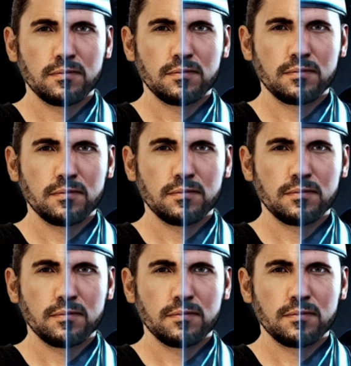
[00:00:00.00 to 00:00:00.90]

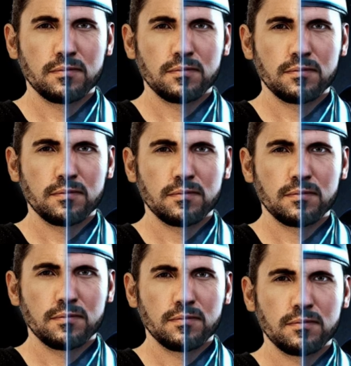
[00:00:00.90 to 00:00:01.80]

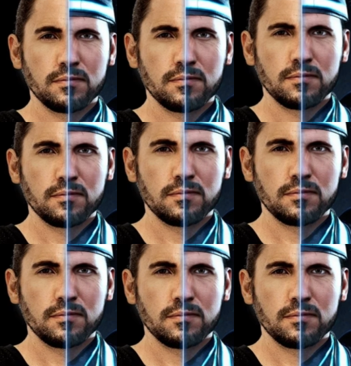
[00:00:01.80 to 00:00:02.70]

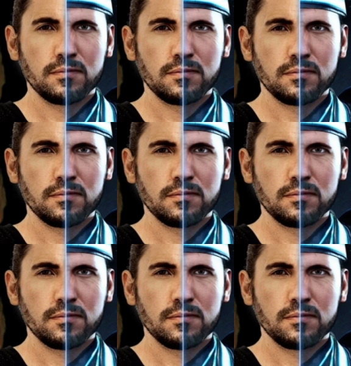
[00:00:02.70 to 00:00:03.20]
No words are spoken by the person on screen.